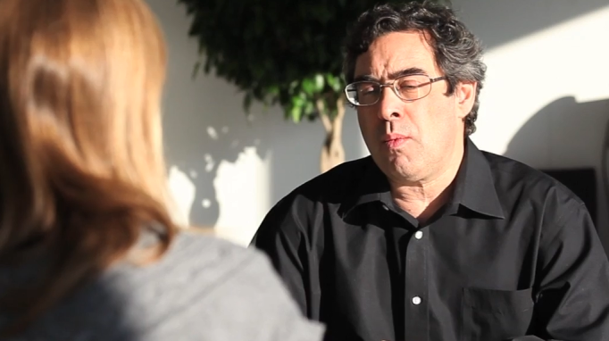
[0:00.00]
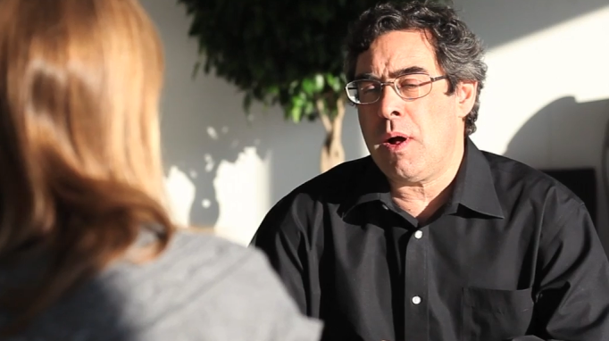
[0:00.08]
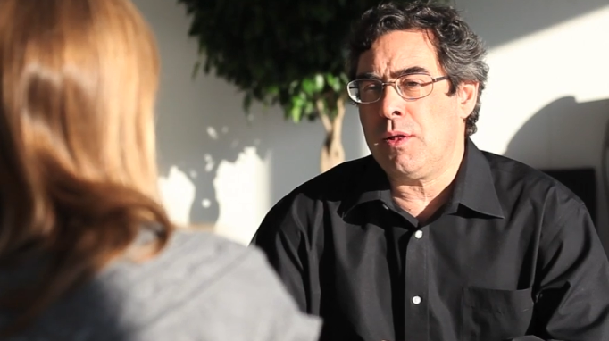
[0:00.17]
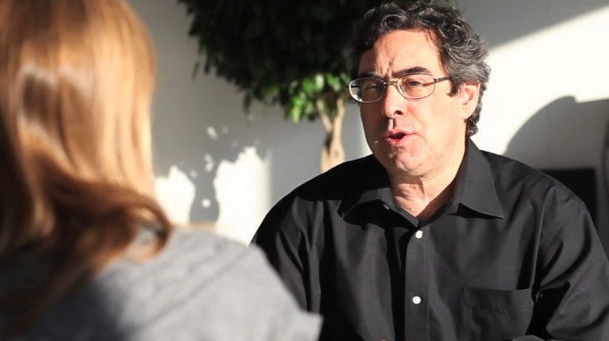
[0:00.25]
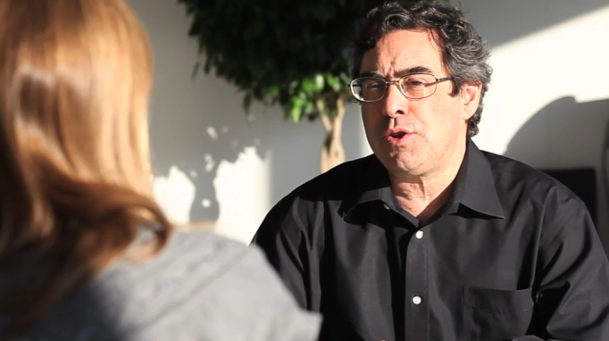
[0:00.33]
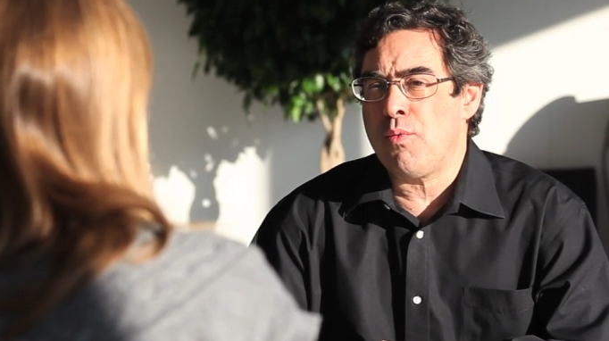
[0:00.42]

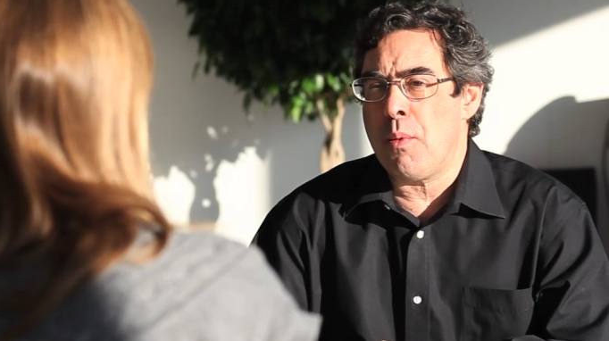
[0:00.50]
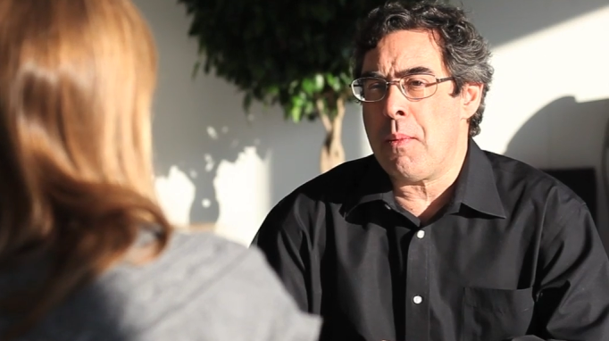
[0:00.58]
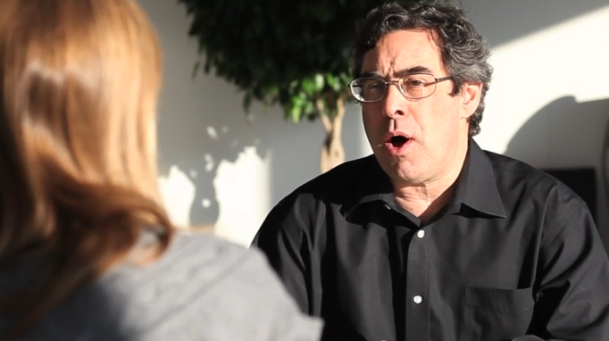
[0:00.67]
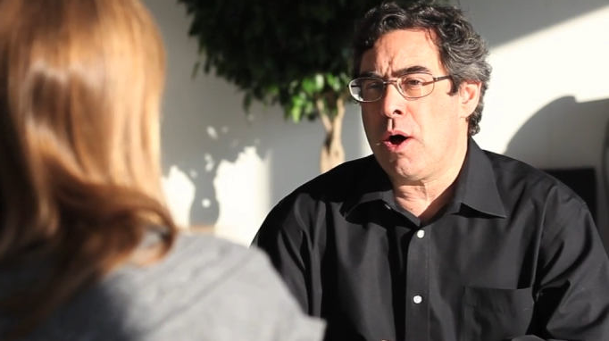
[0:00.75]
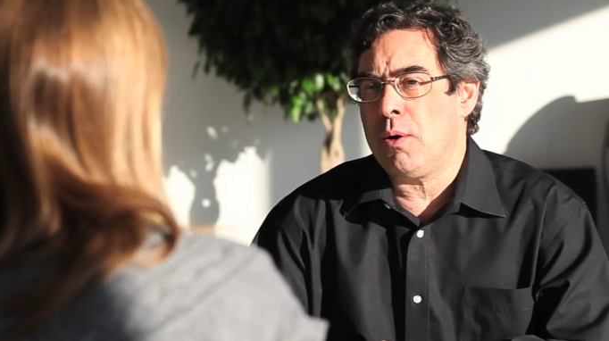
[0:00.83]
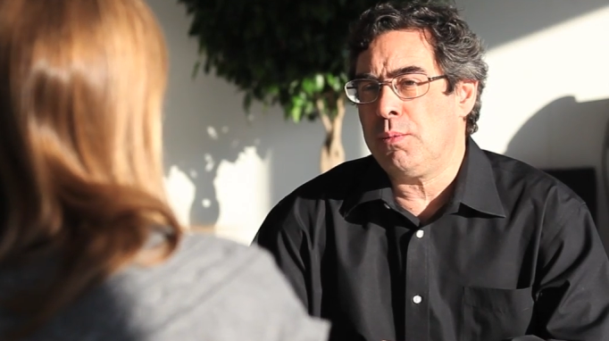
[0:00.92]
Well, there's a
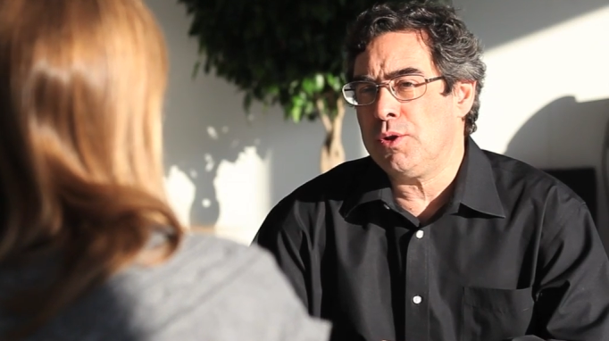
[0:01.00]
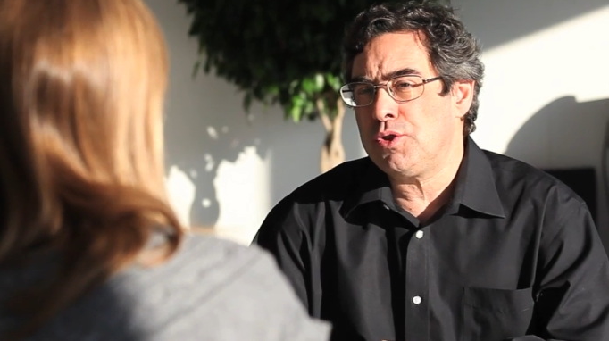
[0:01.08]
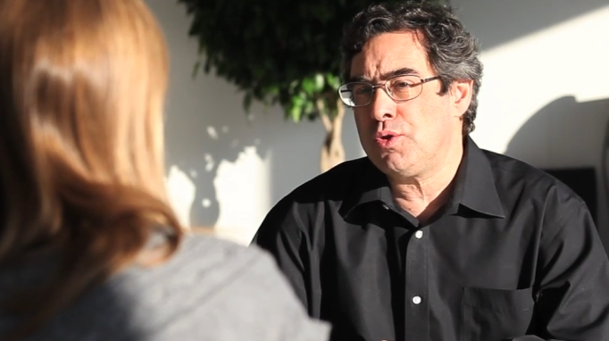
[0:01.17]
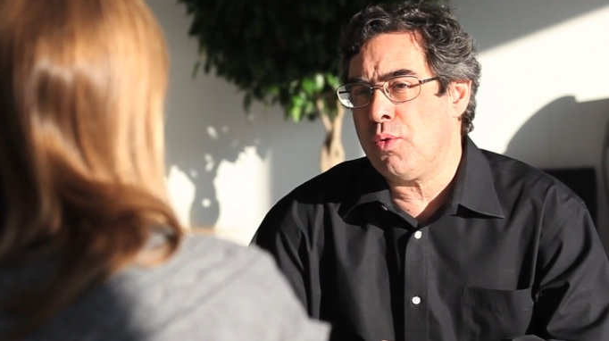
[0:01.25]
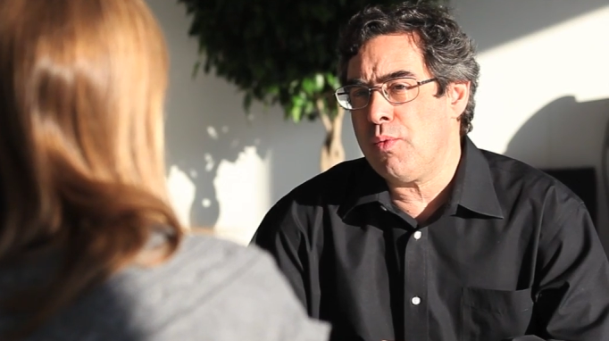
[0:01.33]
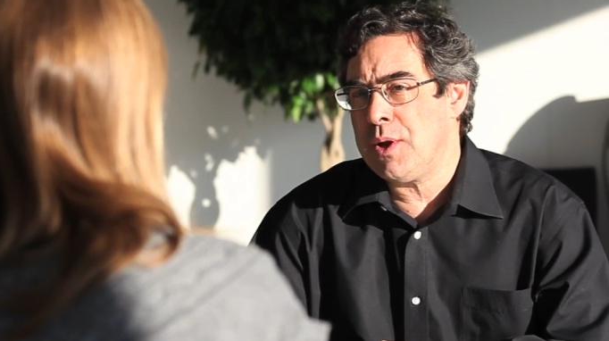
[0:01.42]
remarkable
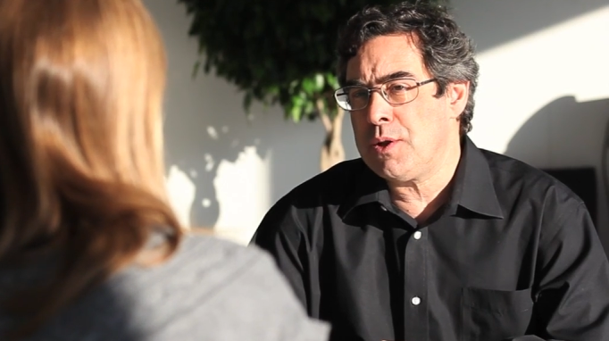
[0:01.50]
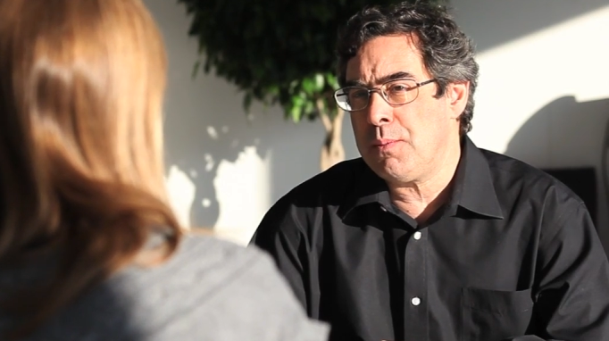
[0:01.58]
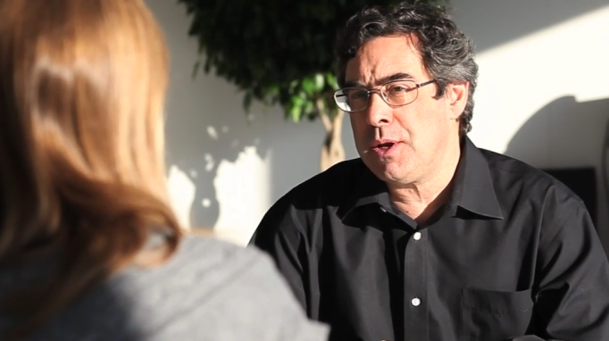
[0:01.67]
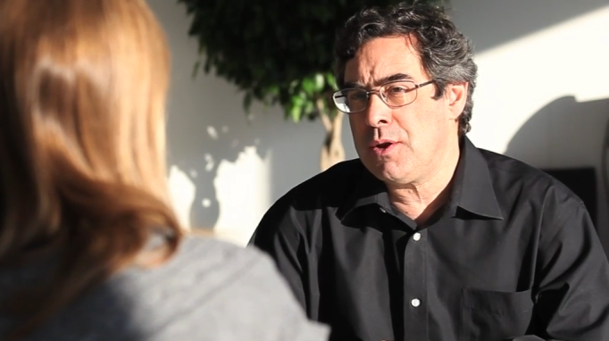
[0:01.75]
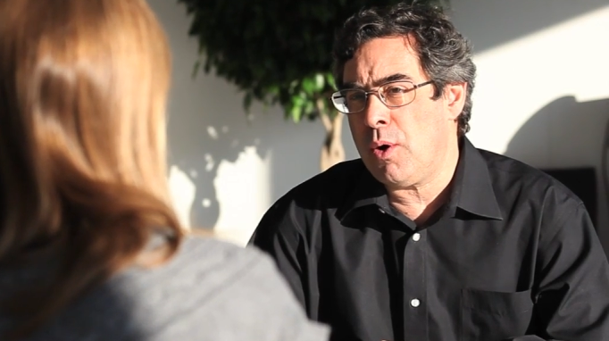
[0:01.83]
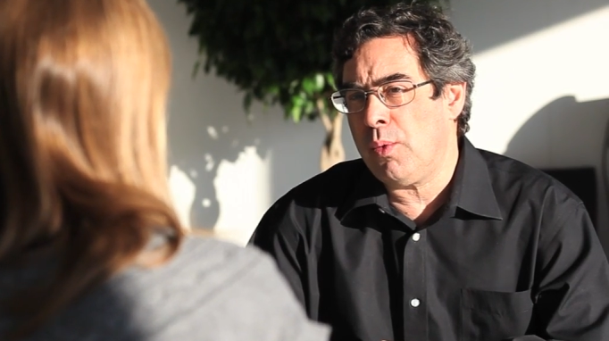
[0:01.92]
story to
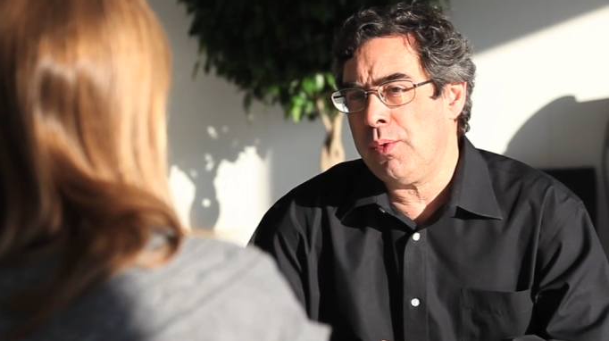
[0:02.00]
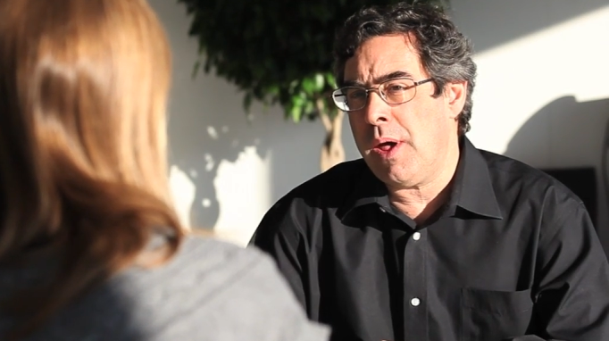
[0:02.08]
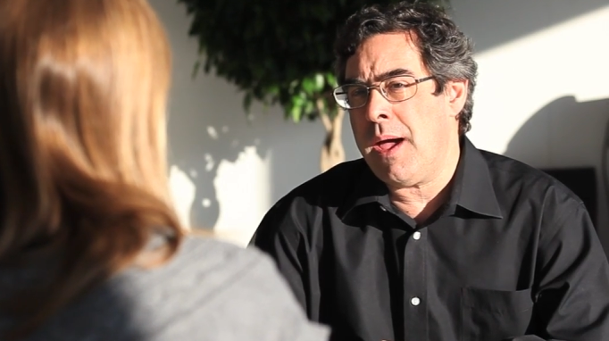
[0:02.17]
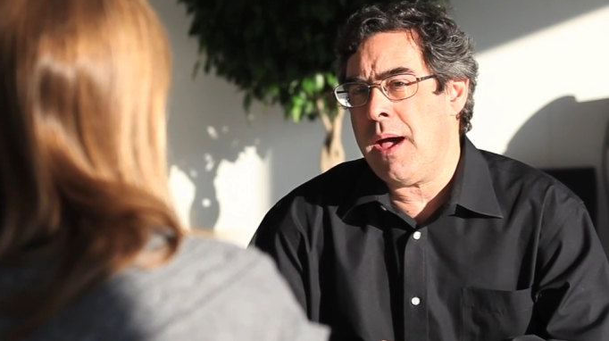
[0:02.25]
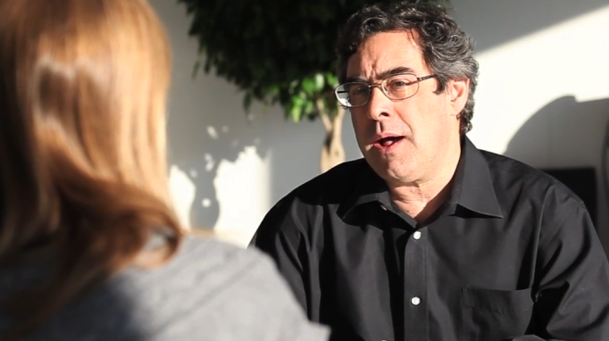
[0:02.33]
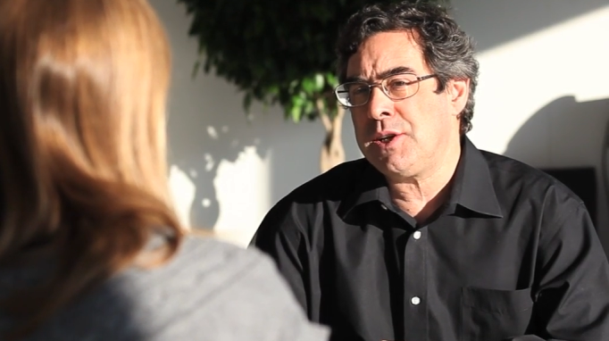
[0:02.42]
be told
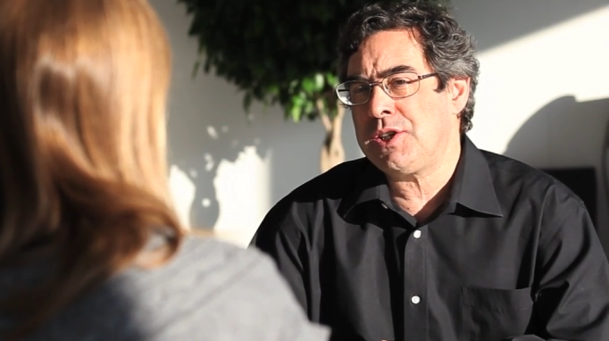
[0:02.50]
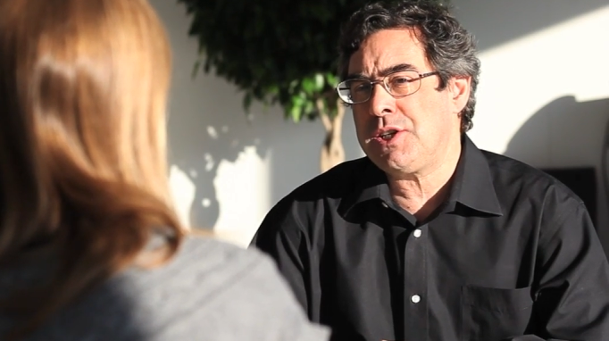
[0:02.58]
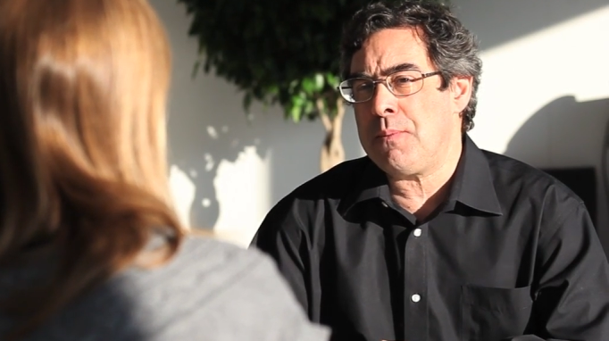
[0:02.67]
there.